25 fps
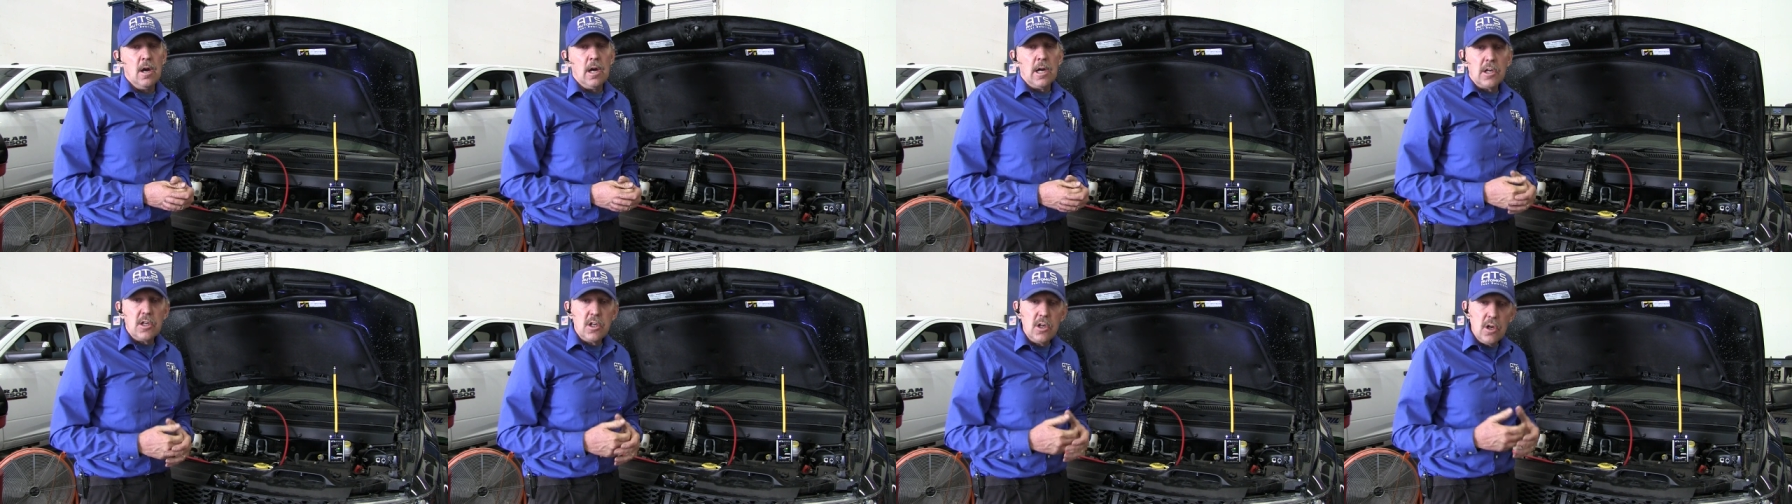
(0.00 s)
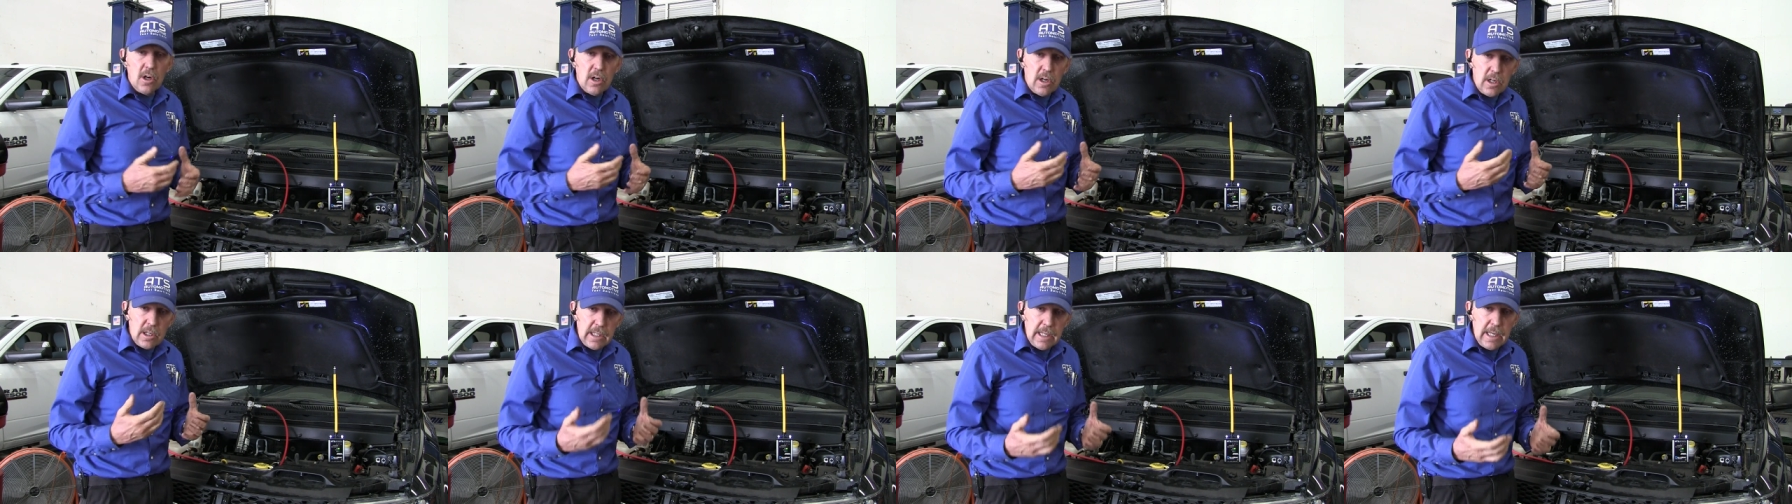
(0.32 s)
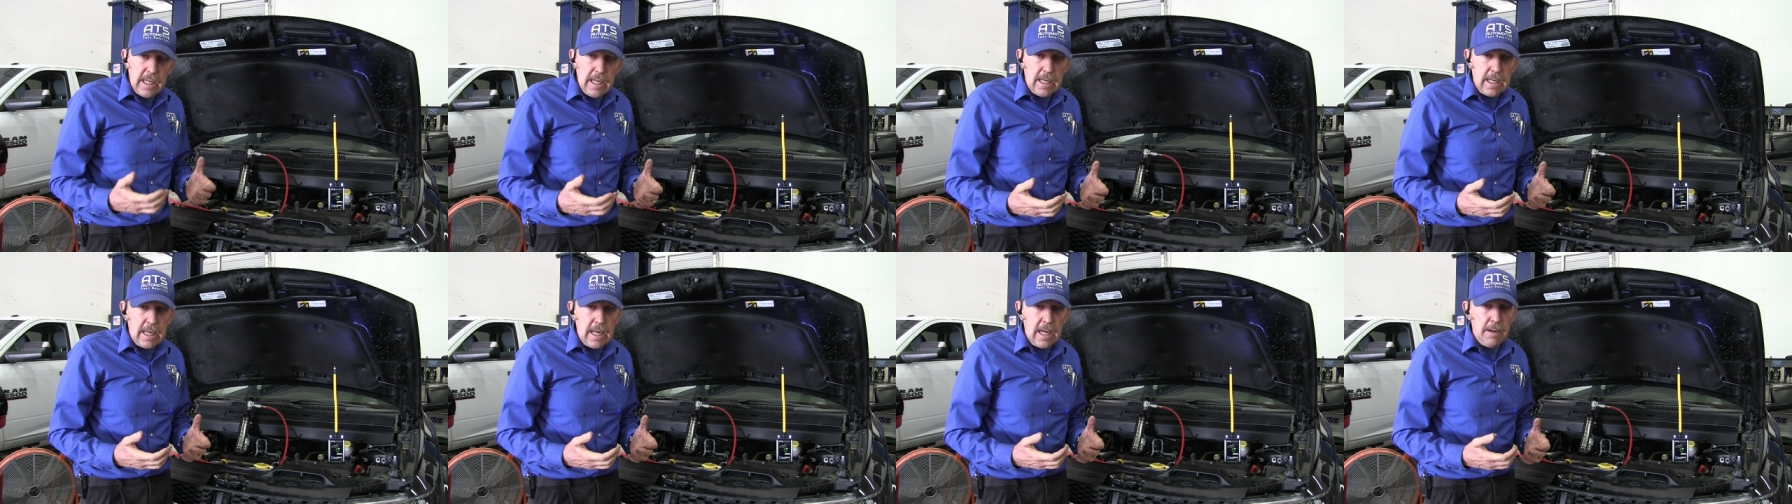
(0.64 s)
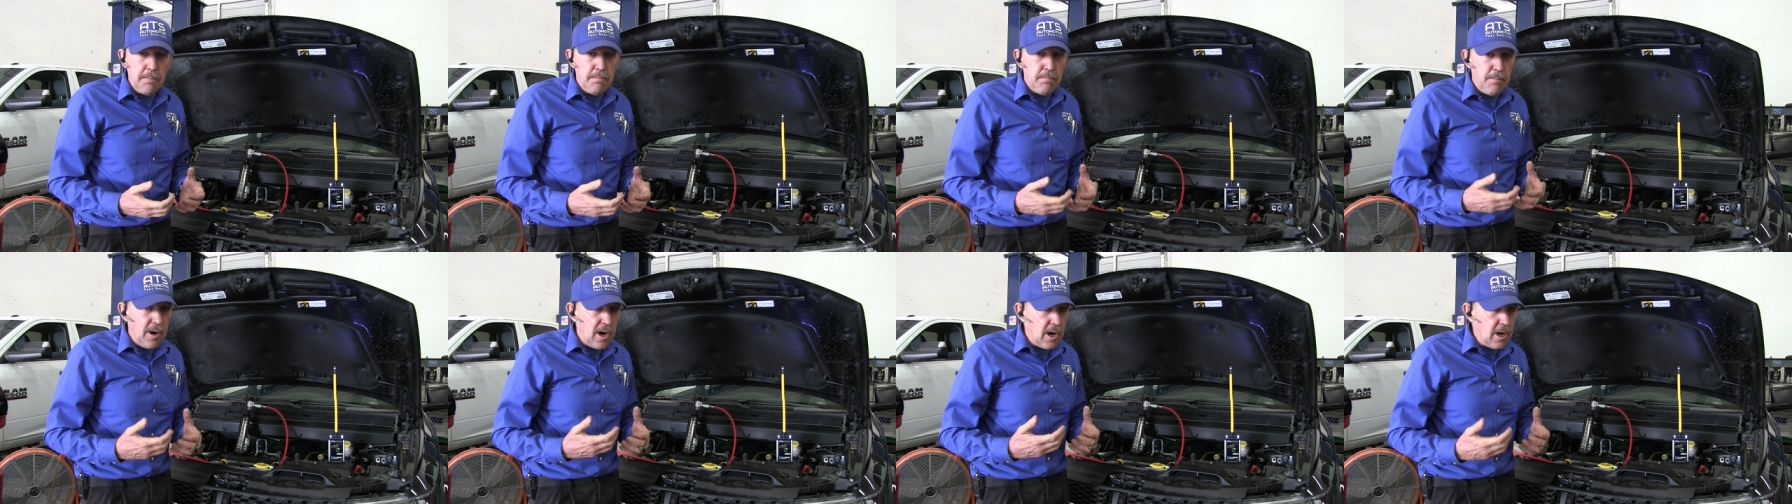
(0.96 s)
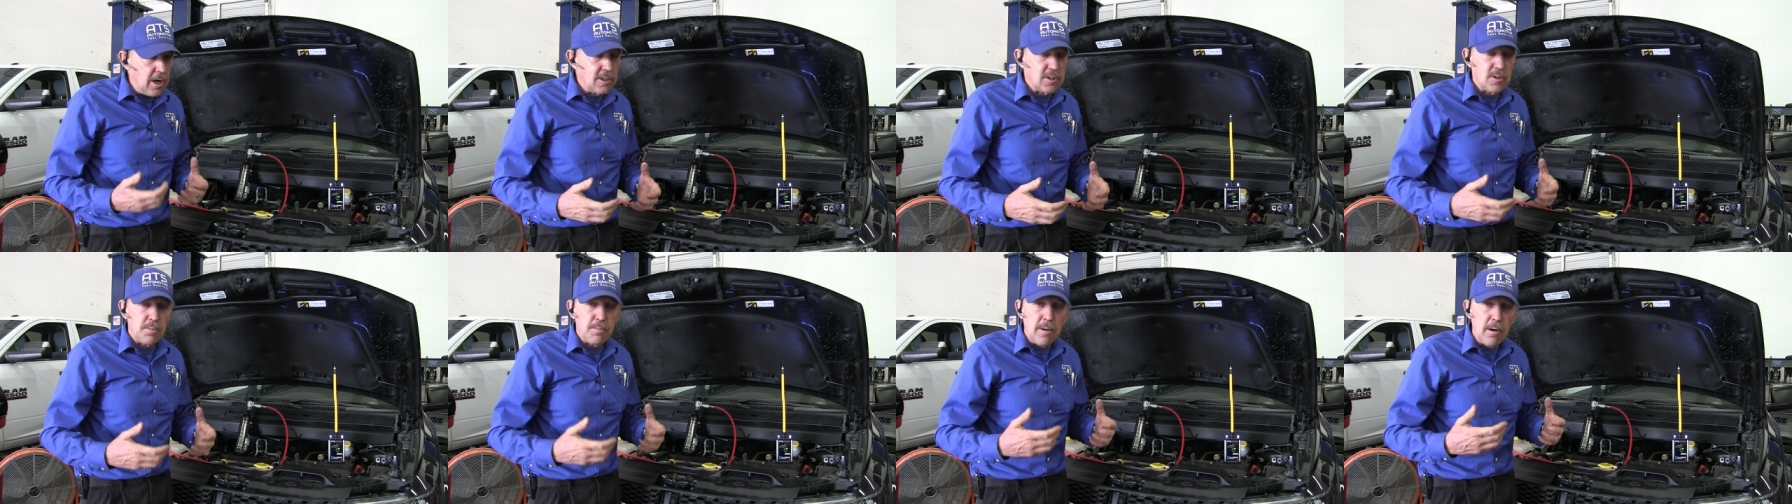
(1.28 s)
You're leaking
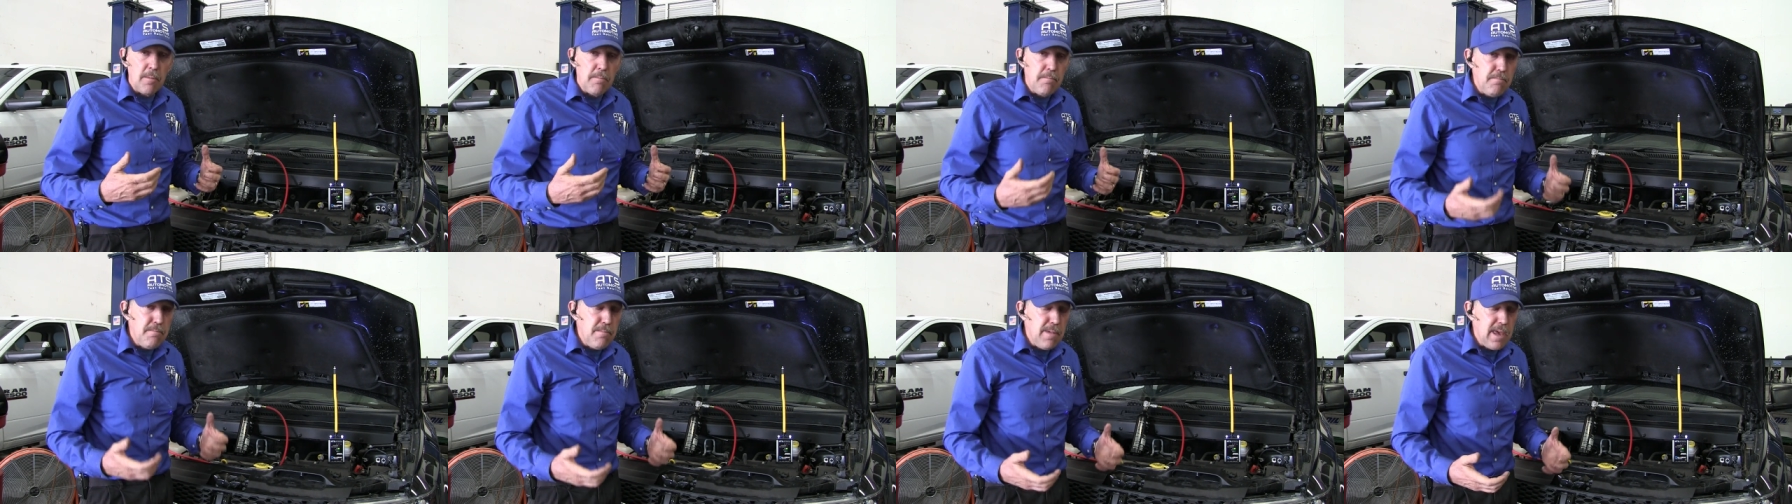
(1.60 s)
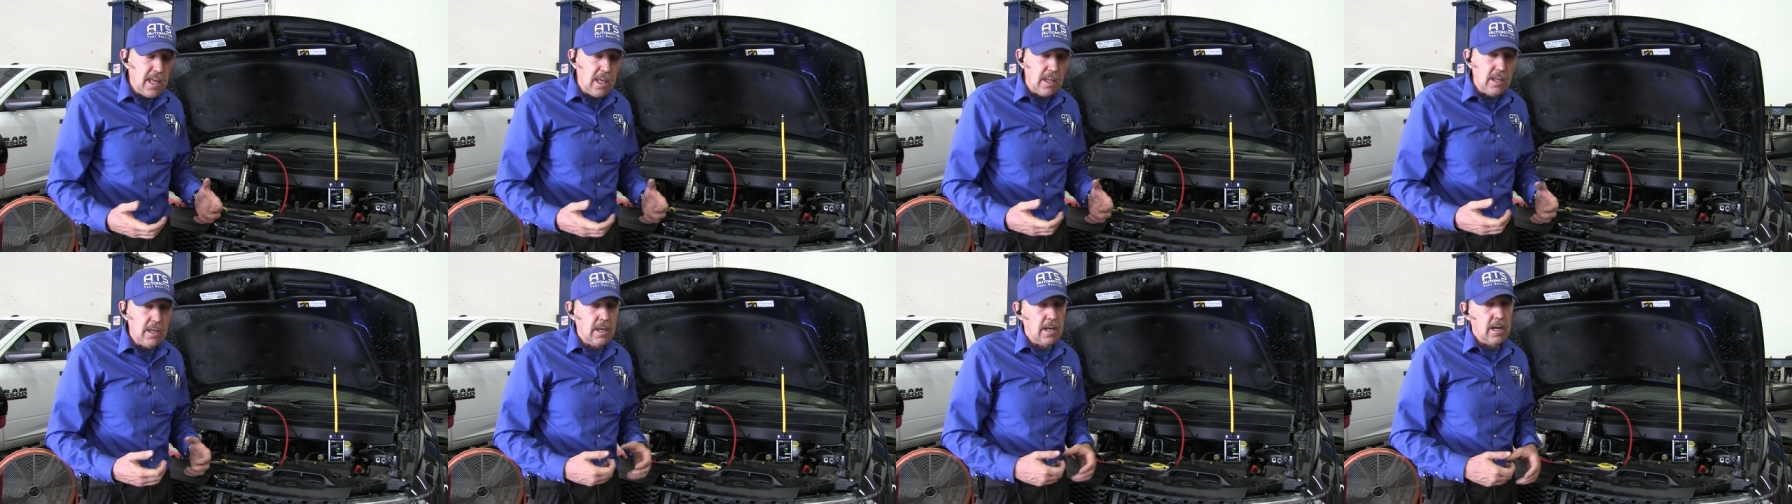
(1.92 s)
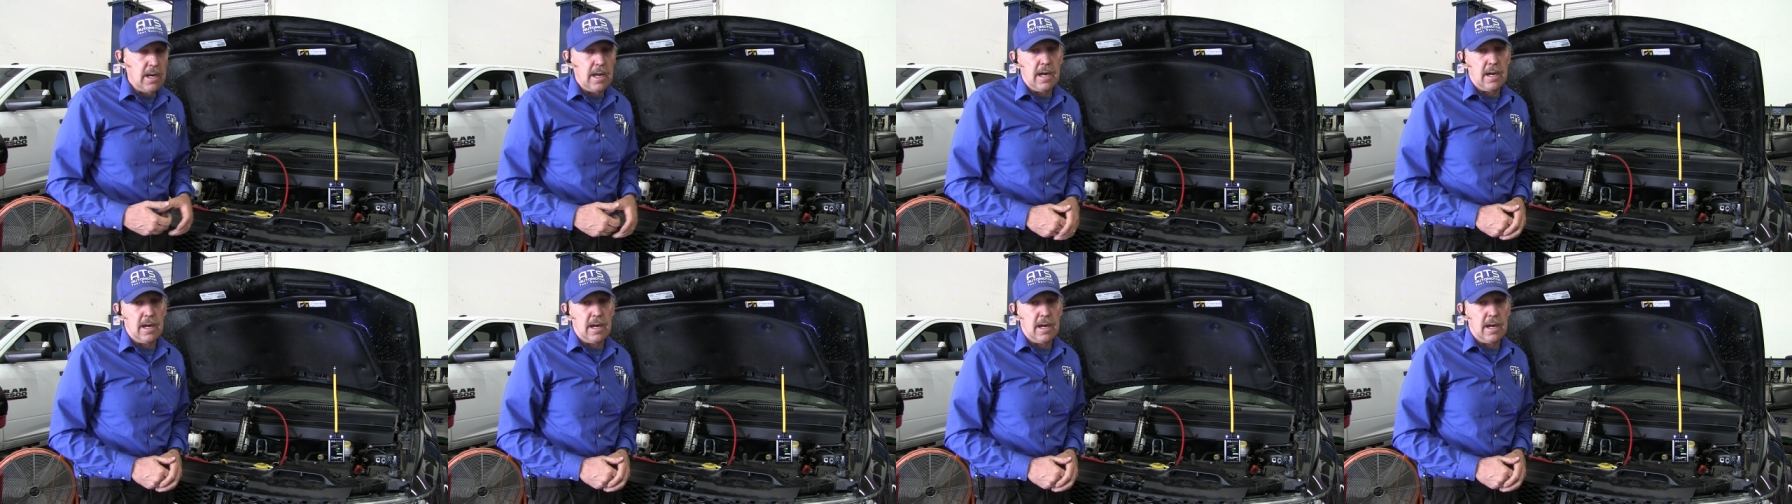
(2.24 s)
parts per million